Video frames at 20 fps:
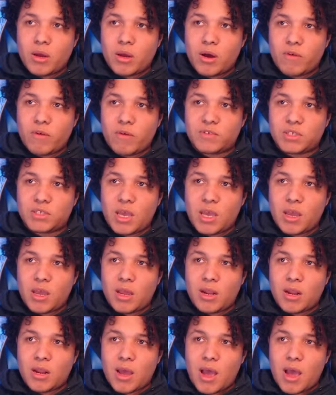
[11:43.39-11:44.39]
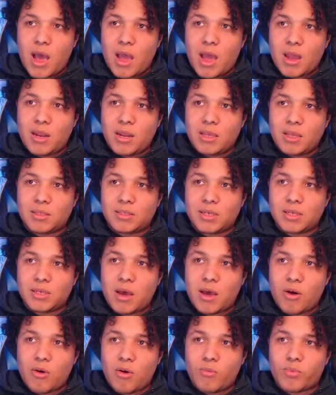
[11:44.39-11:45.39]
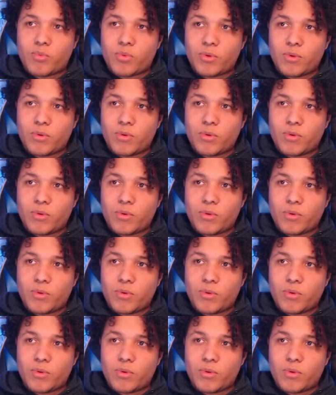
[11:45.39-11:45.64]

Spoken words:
of saying I need to help